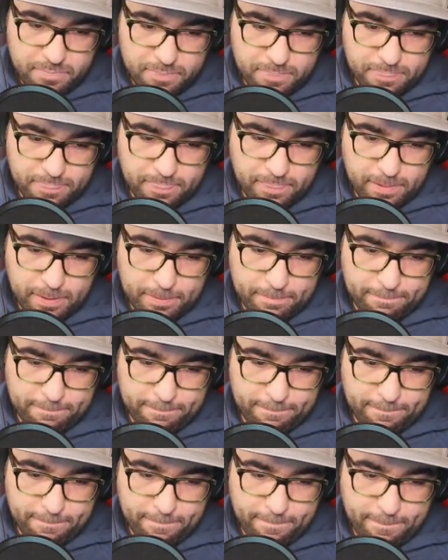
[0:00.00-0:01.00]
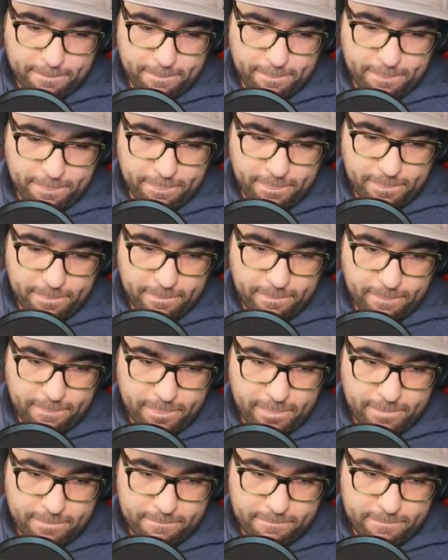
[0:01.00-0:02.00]

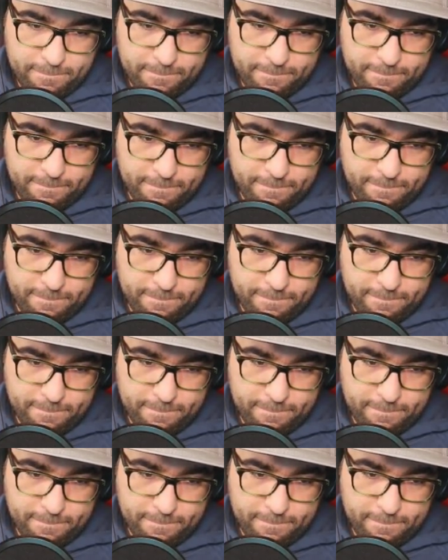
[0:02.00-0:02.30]
Nobody speaks.